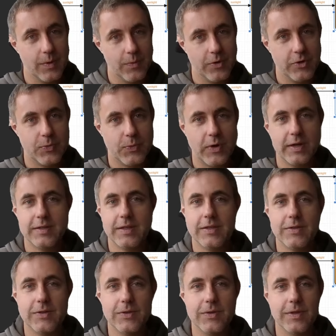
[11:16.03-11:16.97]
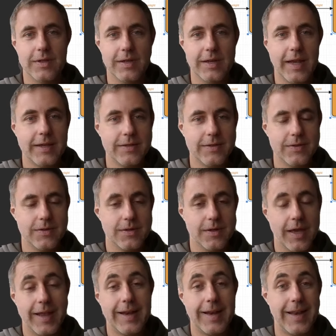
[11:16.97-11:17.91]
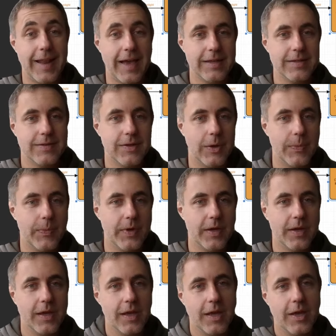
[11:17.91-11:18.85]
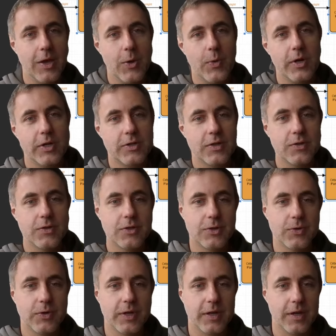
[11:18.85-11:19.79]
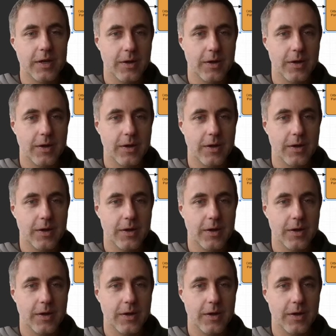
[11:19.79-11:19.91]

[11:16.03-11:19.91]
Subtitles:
which brings us to the next and last topic, which is doing